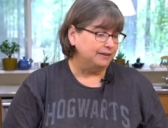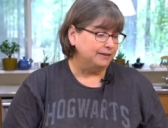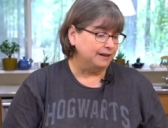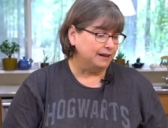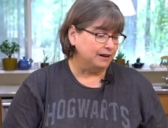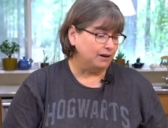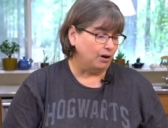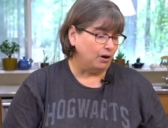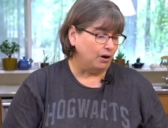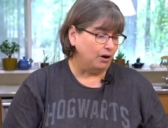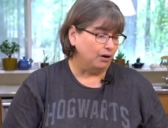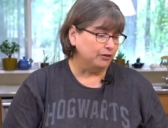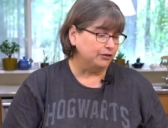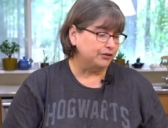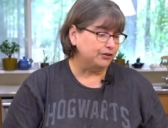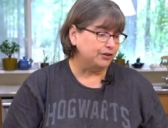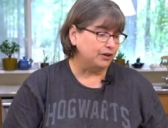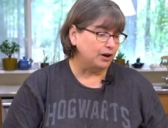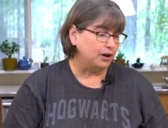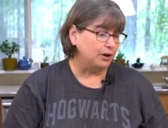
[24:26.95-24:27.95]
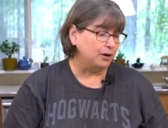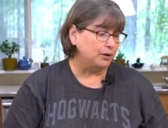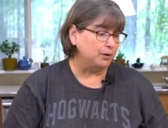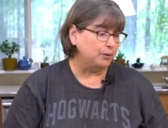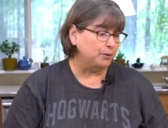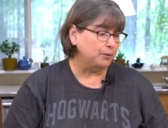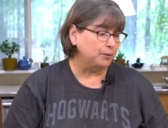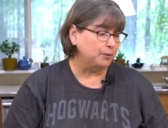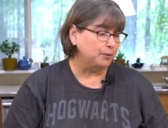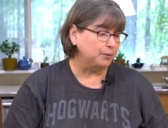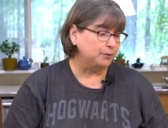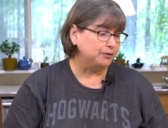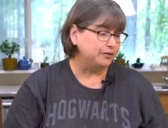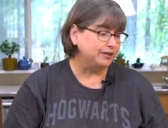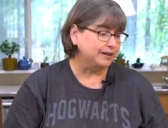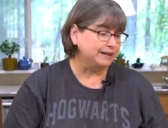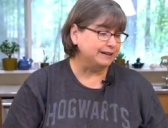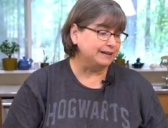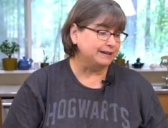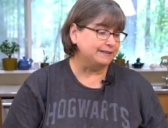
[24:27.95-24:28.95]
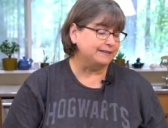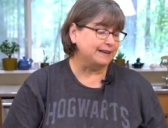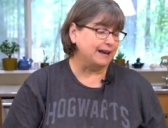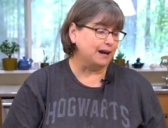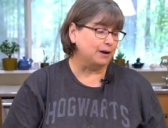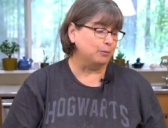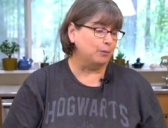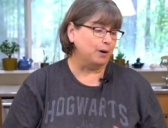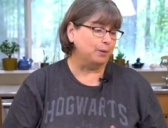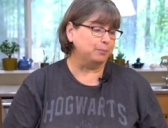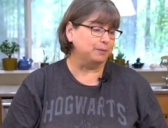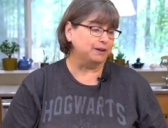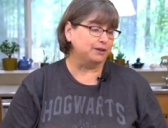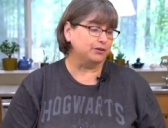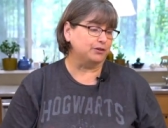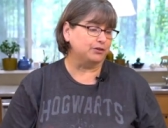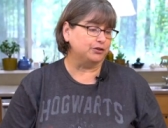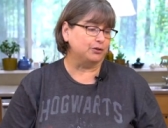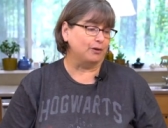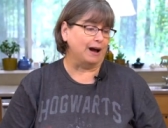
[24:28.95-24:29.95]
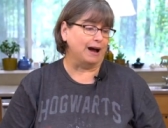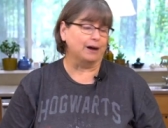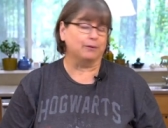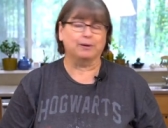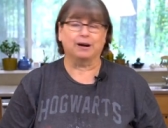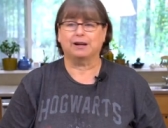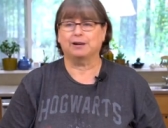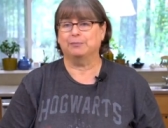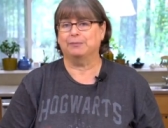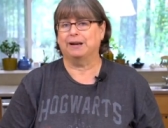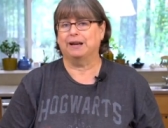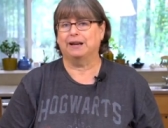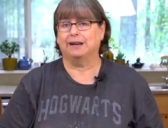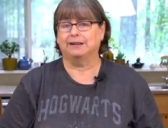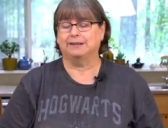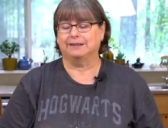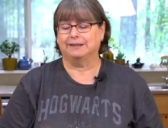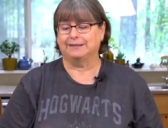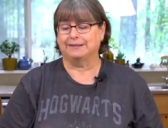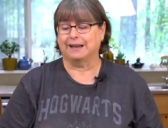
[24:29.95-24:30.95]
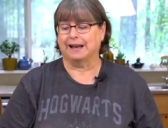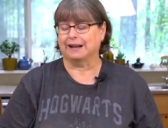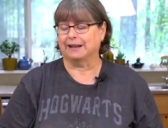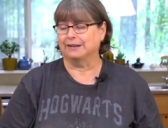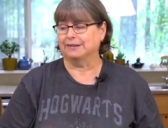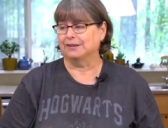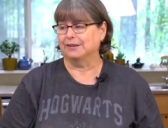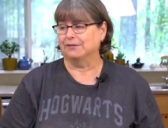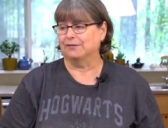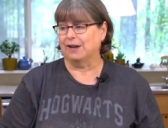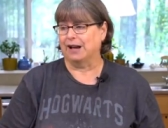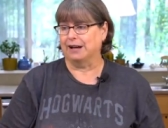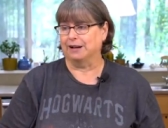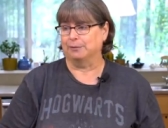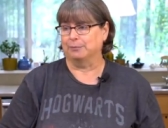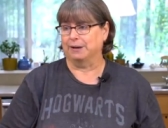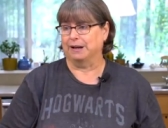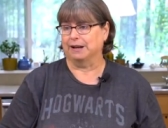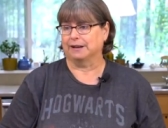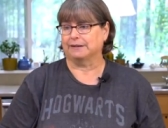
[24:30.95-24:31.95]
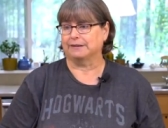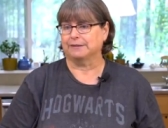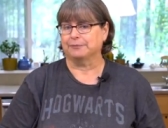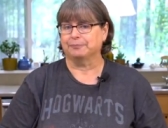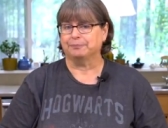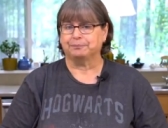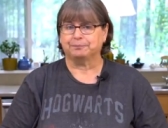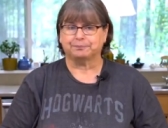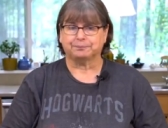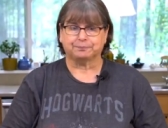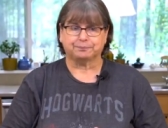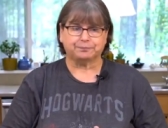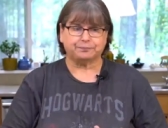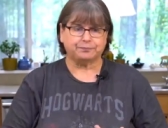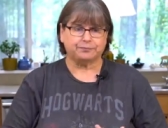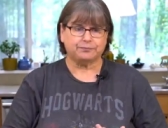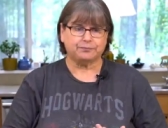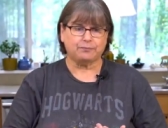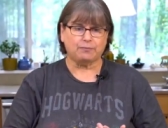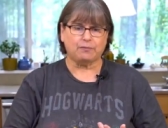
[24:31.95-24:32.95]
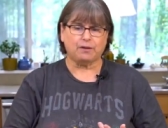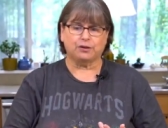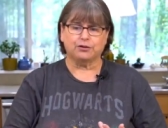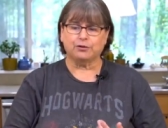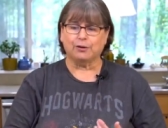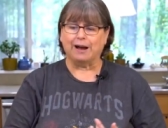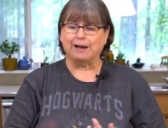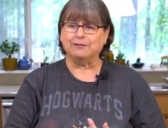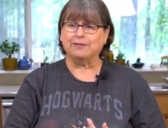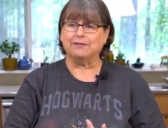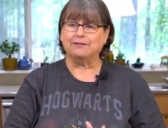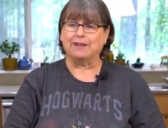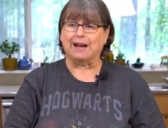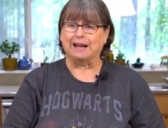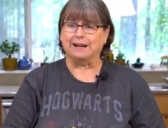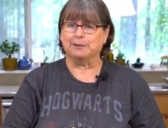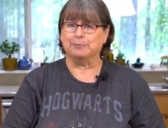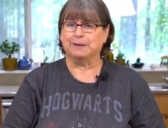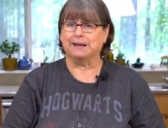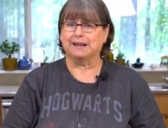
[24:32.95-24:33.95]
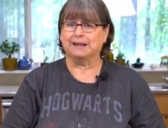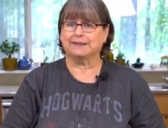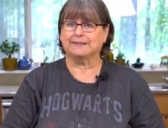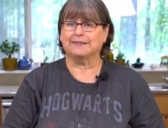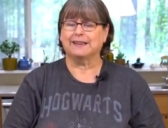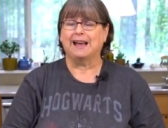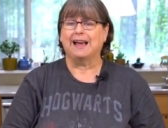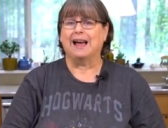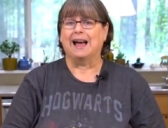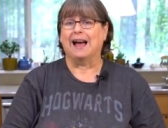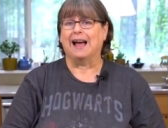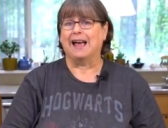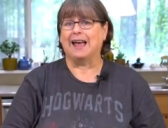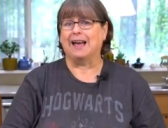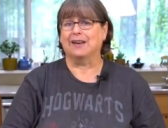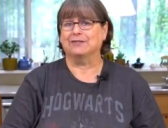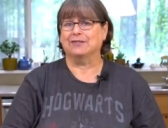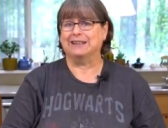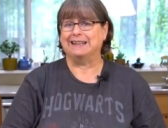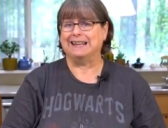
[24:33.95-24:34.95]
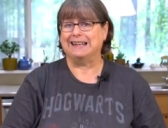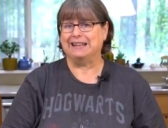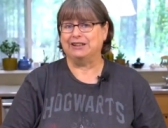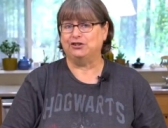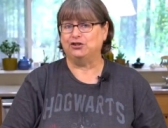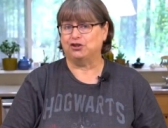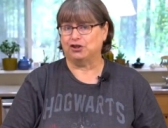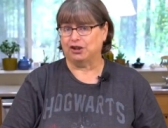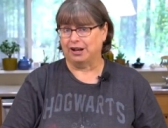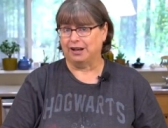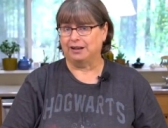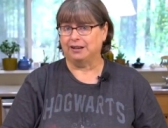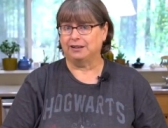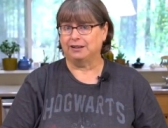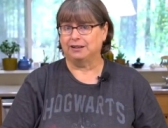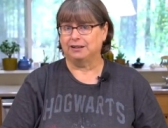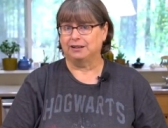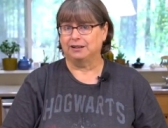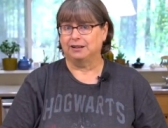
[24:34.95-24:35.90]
then also, Cindy saying, what blender do I recommend second to Vitamix? So I have a Vitamix, I have a Ninja,